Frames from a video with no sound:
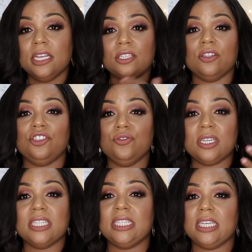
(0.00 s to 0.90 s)
so that you
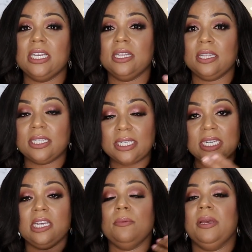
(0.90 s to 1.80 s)
can see the
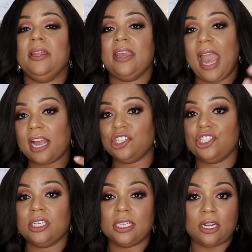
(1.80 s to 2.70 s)
steam and the
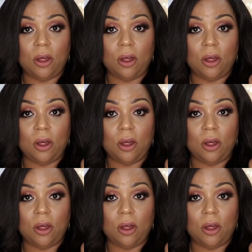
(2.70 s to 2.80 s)
action and